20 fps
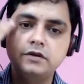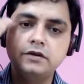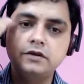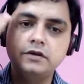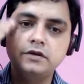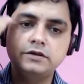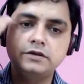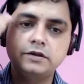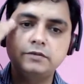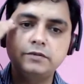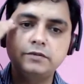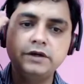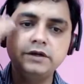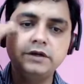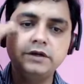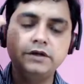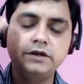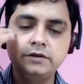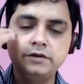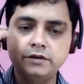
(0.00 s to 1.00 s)
somebody
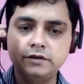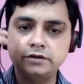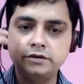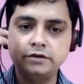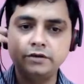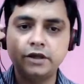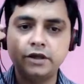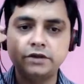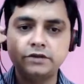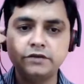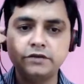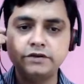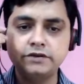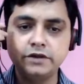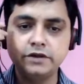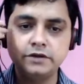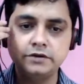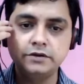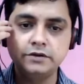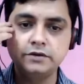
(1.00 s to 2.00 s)
did XYZ
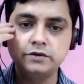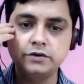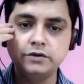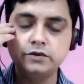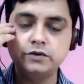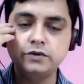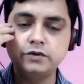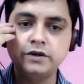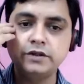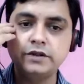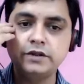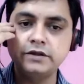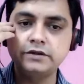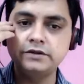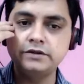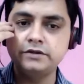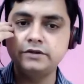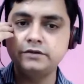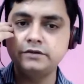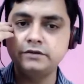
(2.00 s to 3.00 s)
to you, and
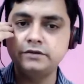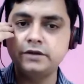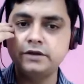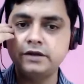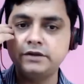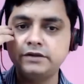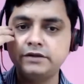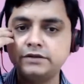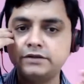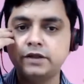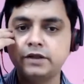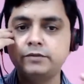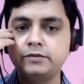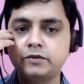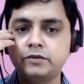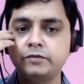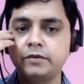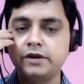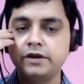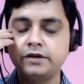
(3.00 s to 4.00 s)
that just came to your
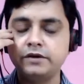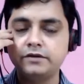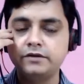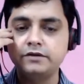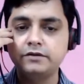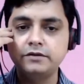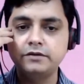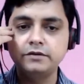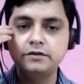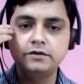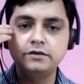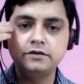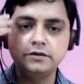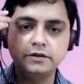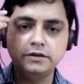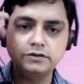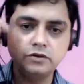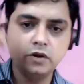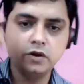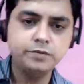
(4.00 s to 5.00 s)
mind.
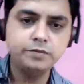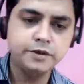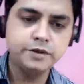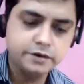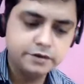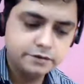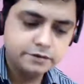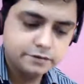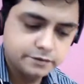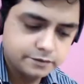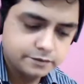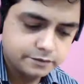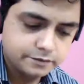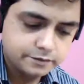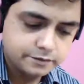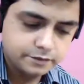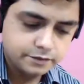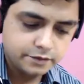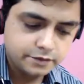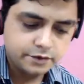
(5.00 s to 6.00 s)
Just stop here
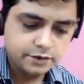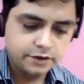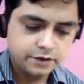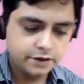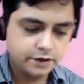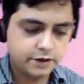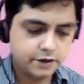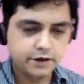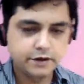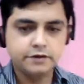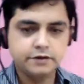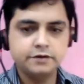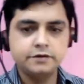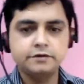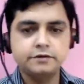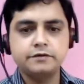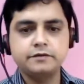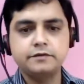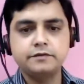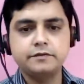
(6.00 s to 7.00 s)
and
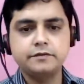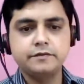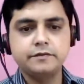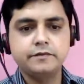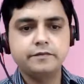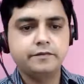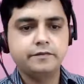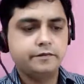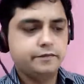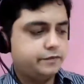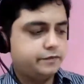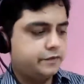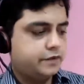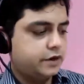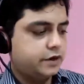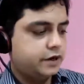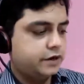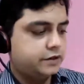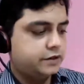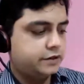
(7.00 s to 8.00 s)

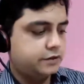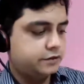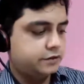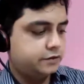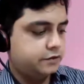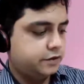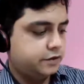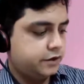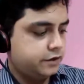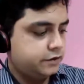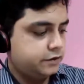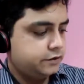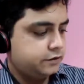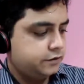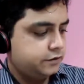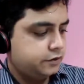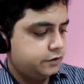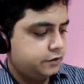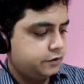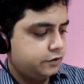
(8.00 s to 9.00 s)
right there, right?
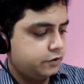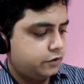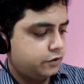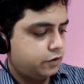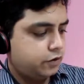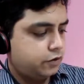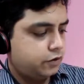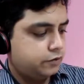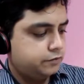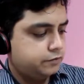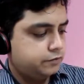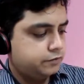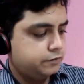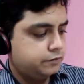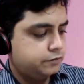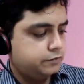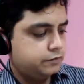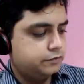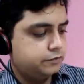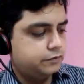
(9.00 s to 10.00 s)
Tom
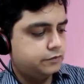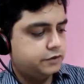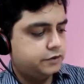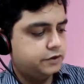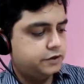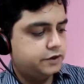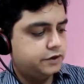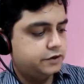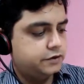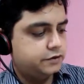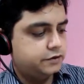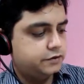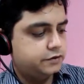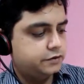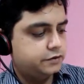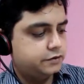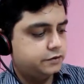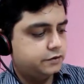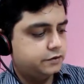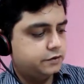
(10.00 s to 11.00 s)
did
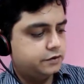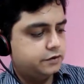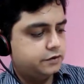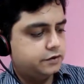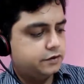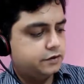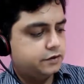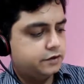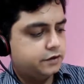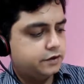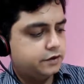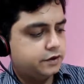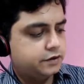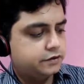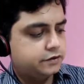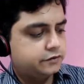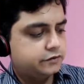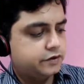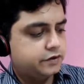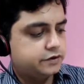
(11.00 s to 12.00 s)

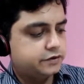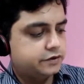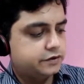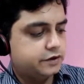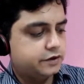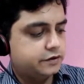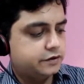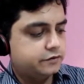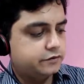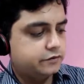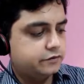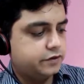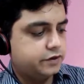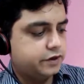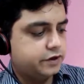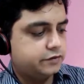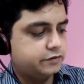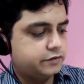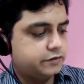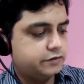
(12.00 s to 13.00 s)
XYZ, whatever.